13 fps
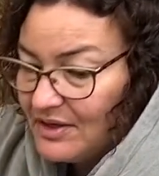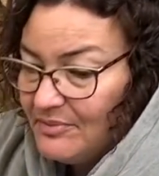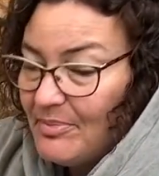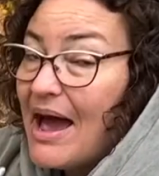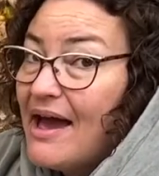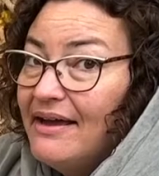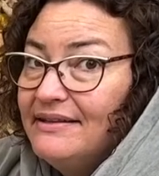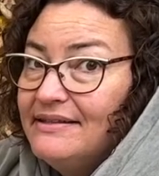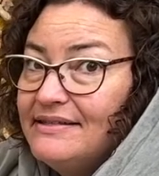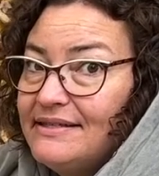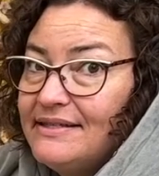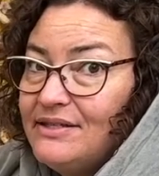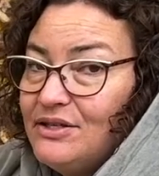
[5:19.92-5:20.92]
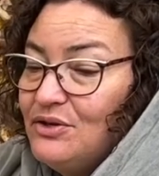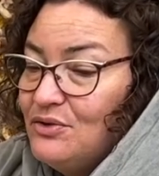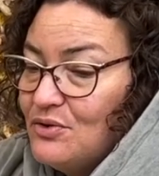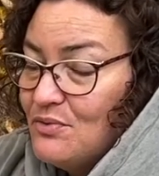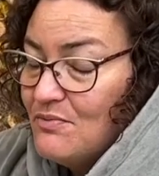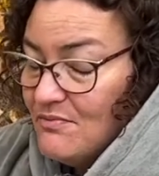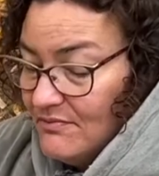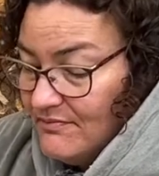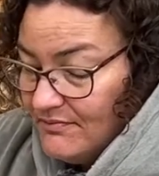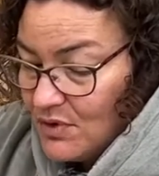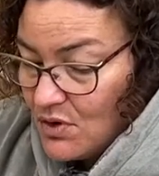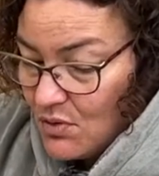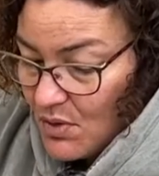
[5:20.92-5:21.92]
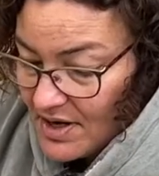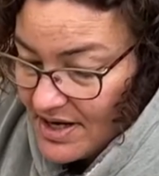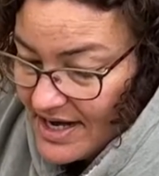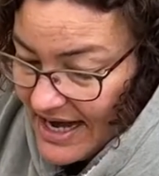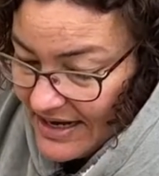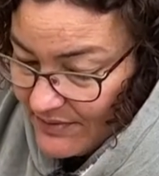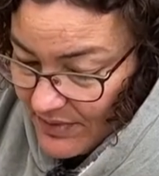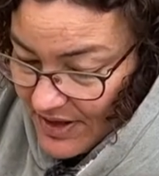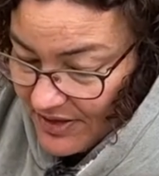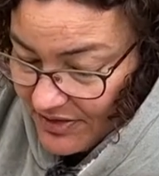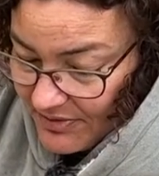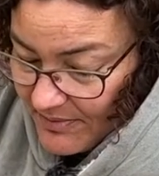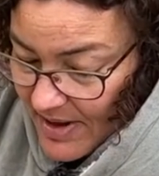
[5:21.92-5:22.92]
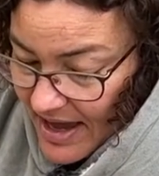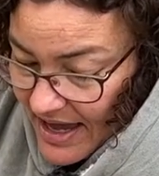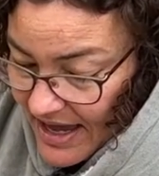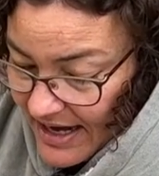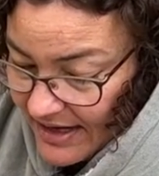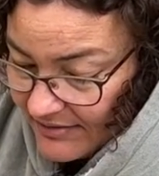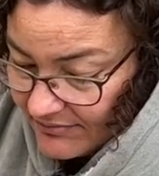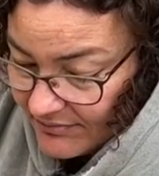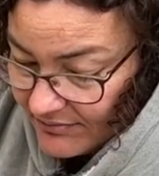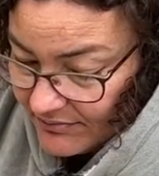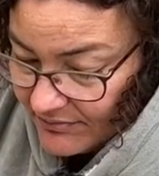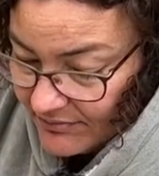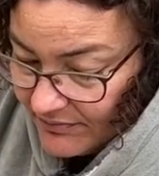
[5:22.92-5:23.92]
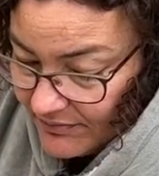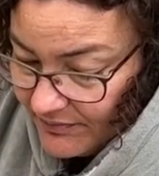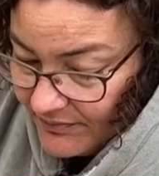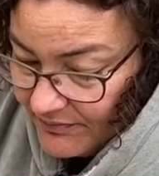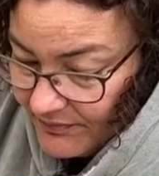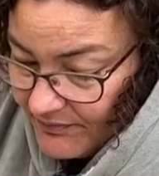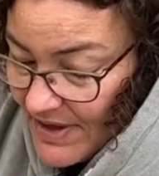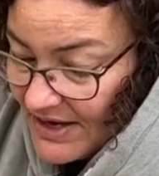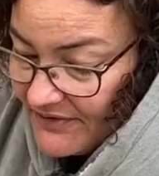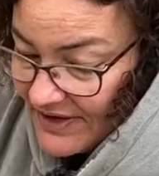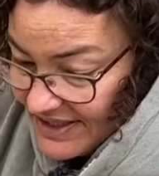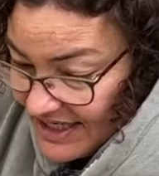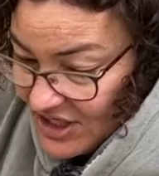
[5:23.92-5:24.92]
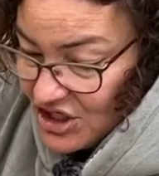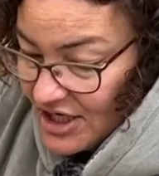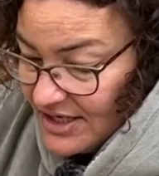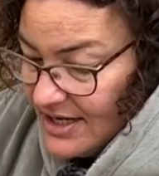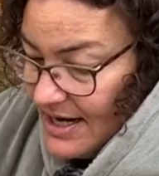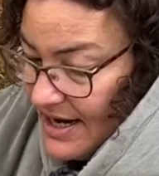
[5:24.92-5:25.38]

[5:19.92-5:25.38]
pens to coordinate with my manifestation.